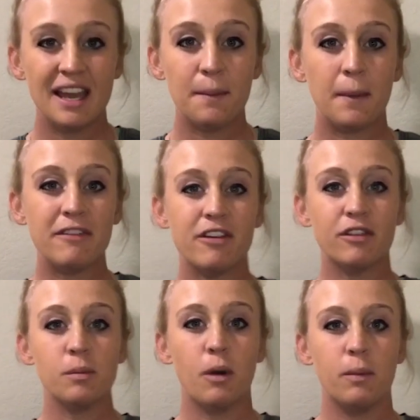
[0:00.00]
My
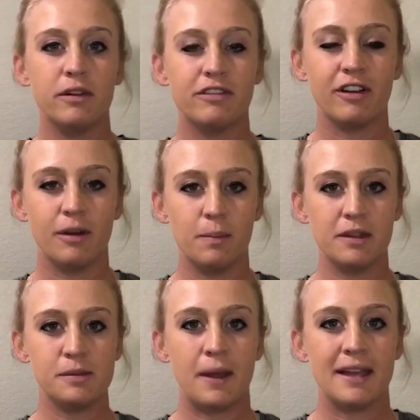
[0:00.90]
favorite moment from
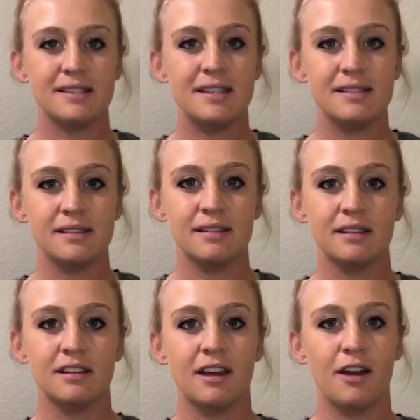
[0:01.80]
this past
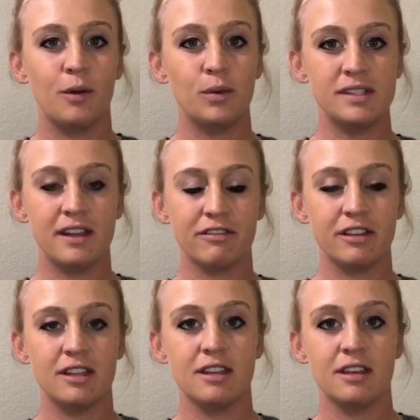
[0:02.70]
season was
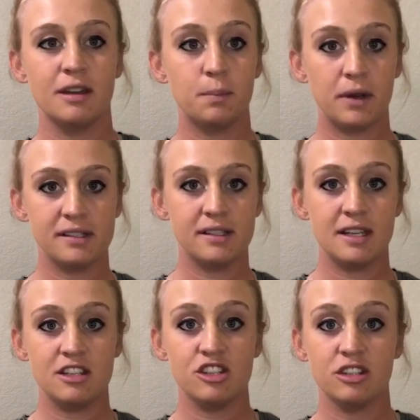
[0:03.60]
definitely the
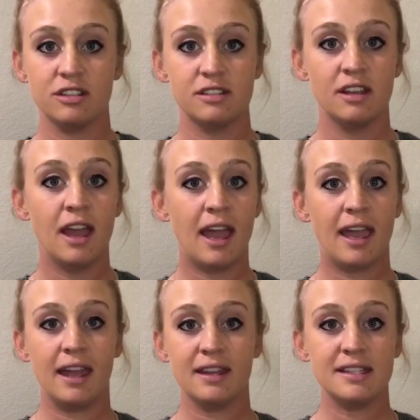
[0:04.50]
presentations
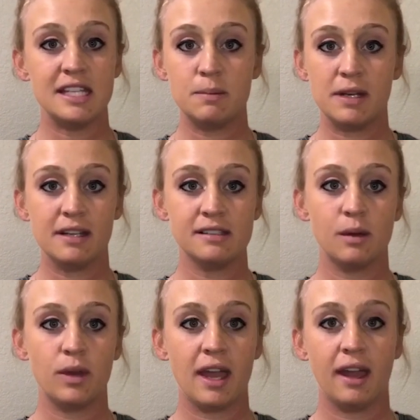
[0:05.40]
and the team meetings that
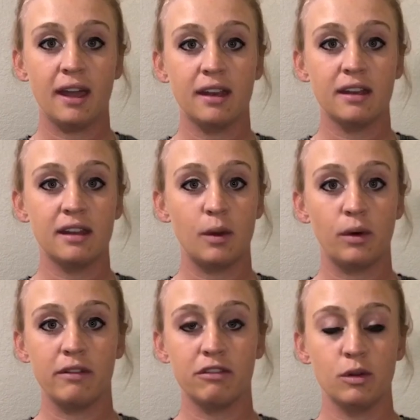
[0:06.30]
we had that were
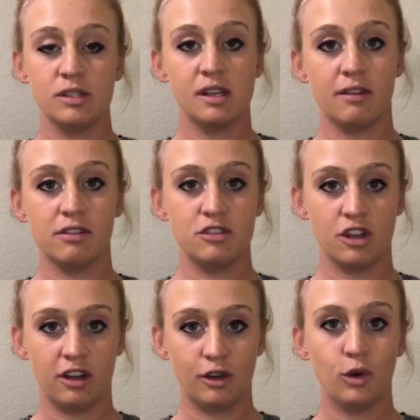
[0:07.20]
influenced off of
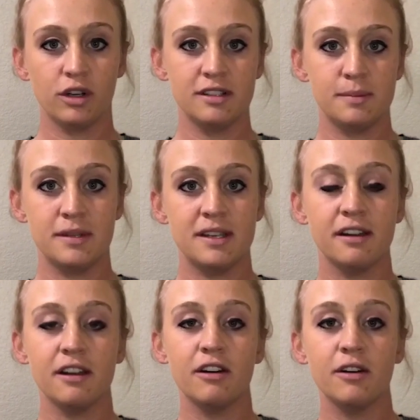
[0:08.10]
John Gordon's
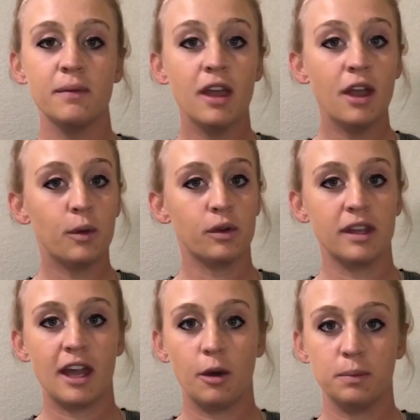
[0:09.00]
material. Really
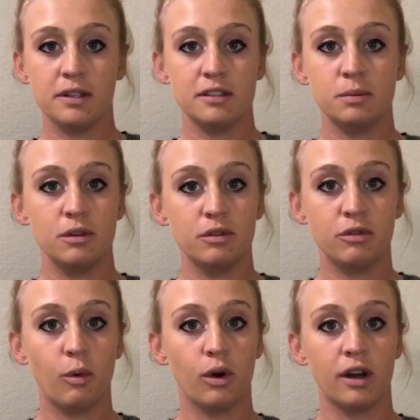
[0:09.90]
helped us move
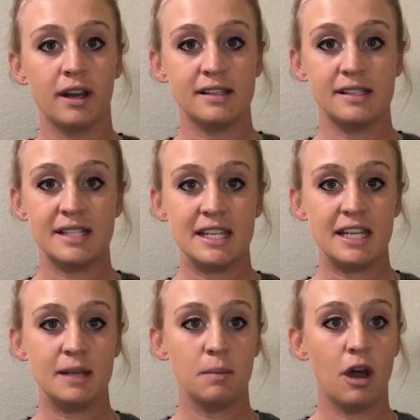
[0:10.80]
forward as a
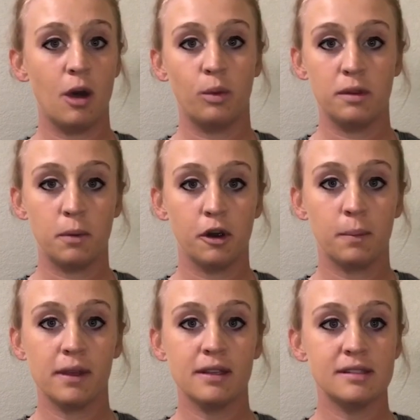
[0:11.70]
team with a
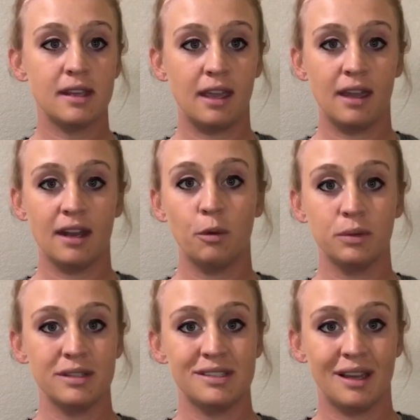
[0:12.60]
purpose and helped
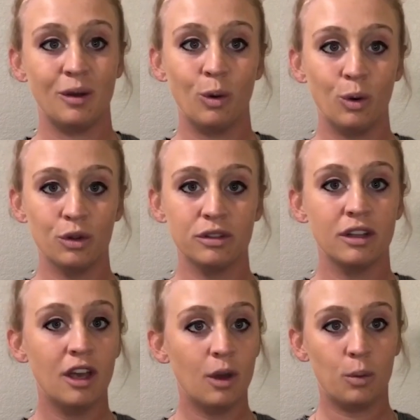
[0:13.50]
us set goals,
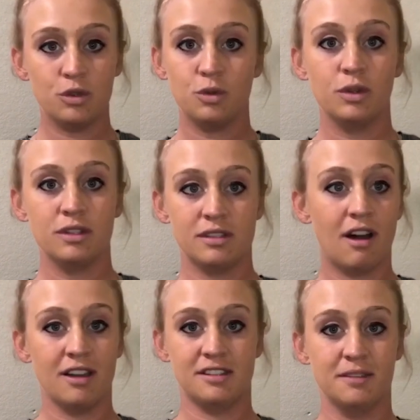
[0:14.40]
which was
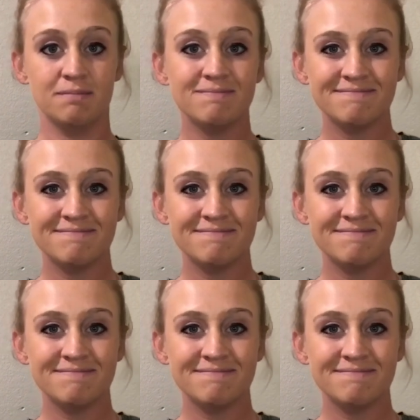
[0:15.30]
awesome.